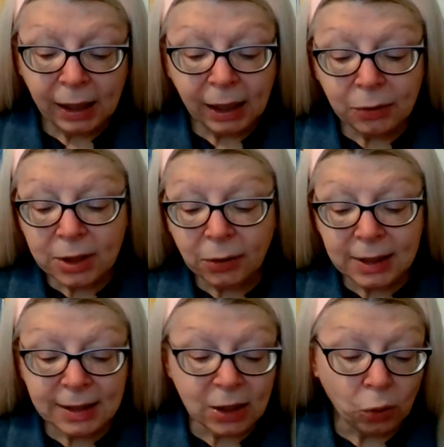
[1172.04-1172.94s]
and it was always
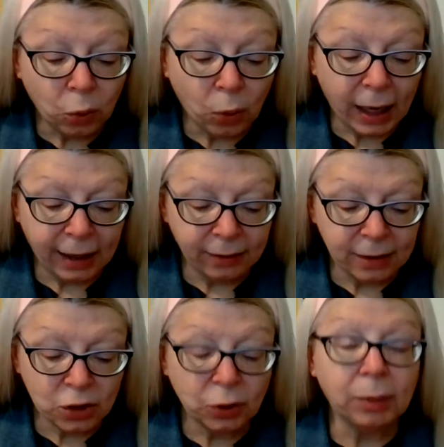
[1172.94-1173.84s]
so quiet in the
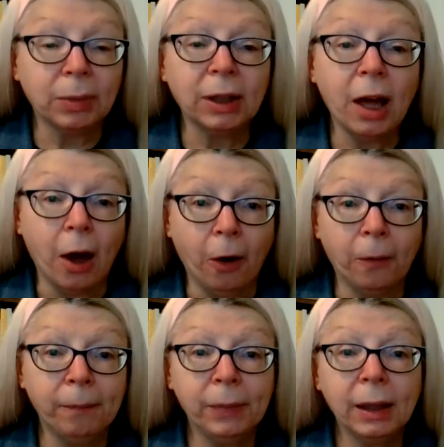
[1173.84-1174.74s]
street below.
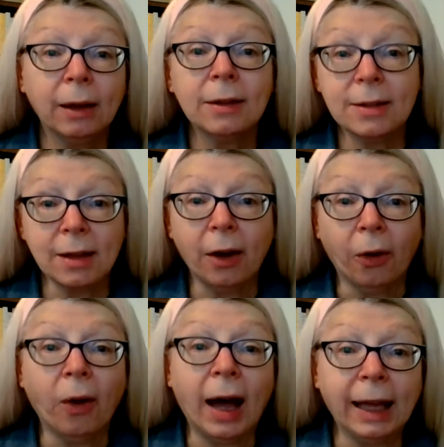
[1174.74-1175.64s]

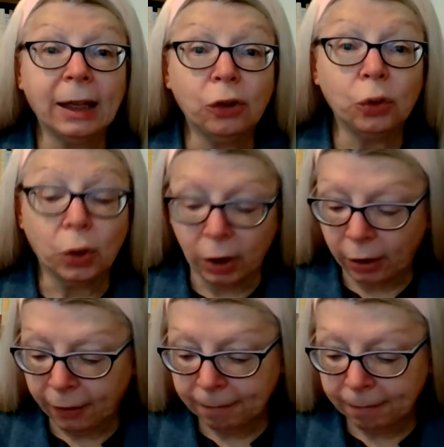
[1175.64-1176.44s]
So I endured.